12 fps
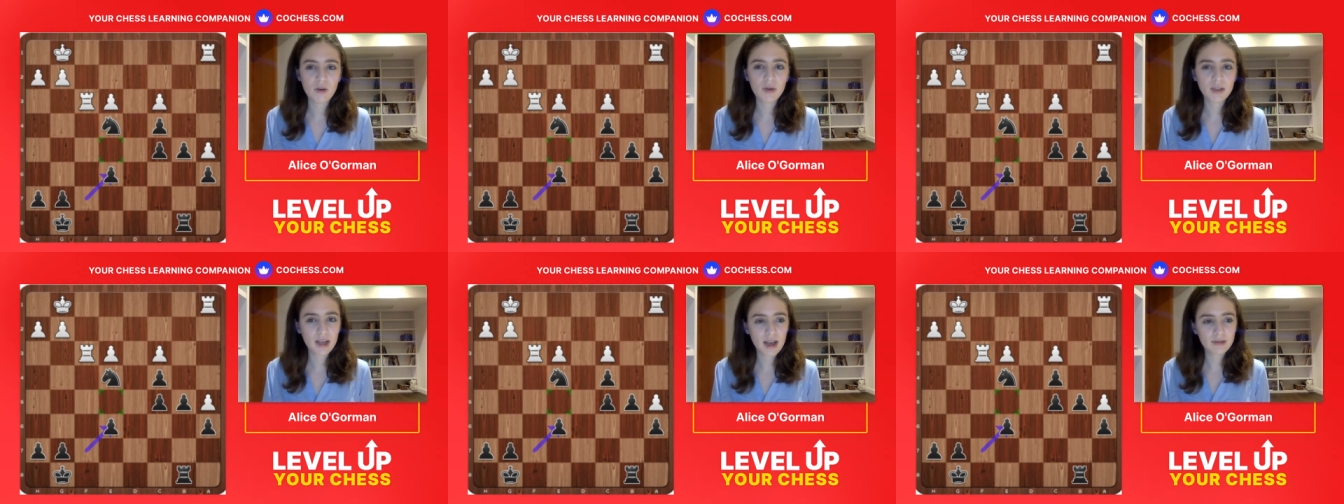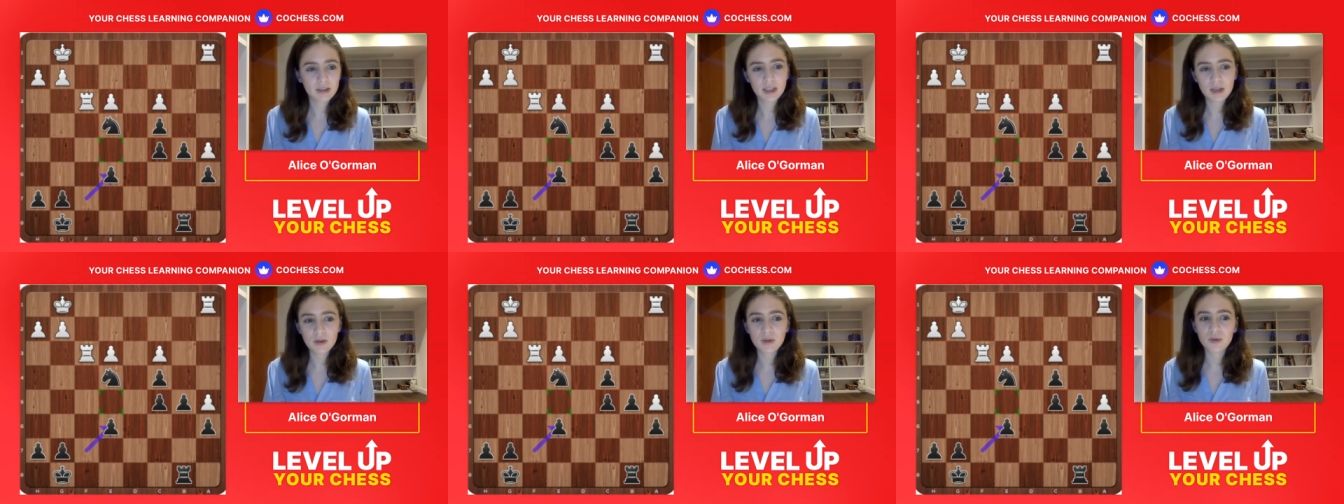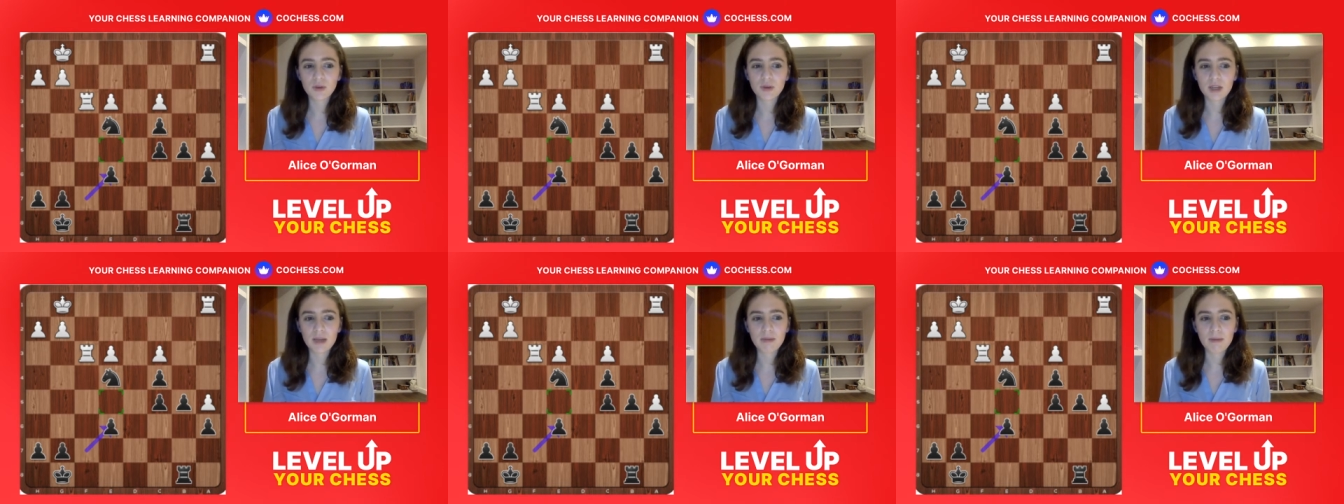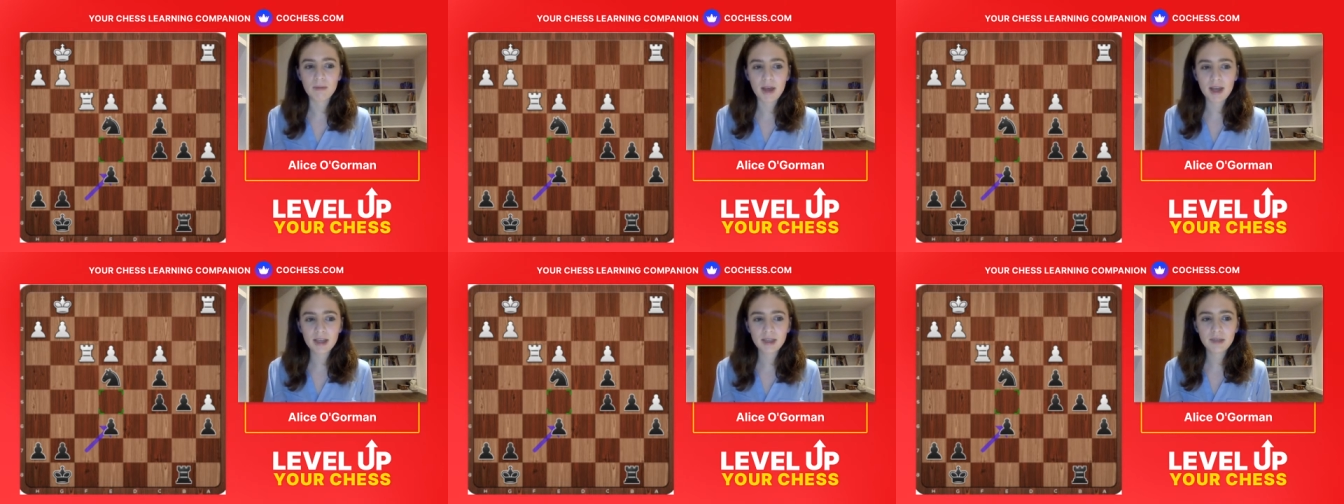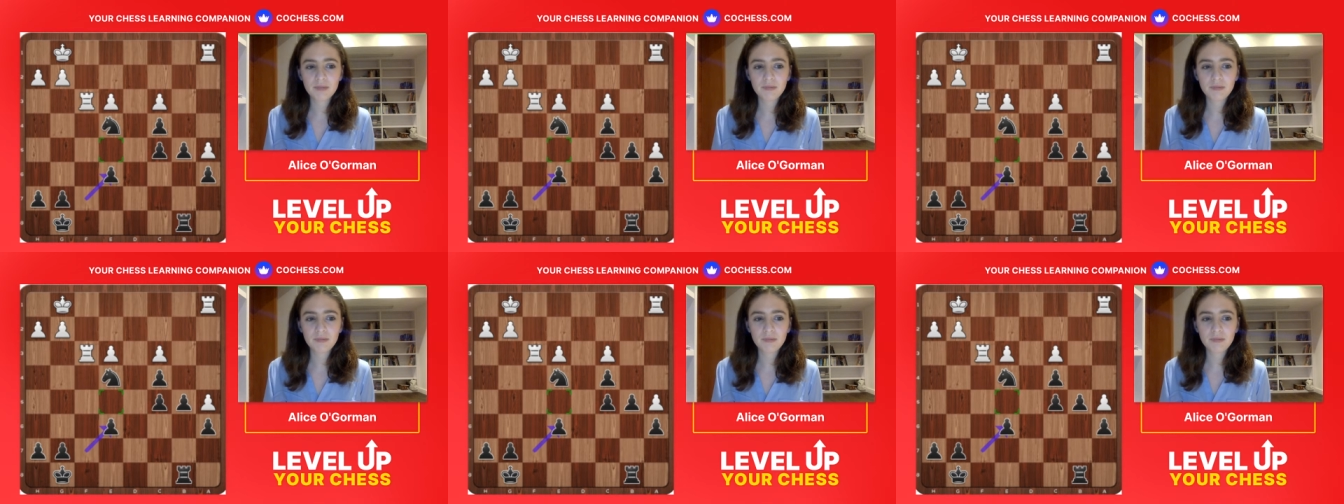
which they have to deal with, which we'll keep in mind.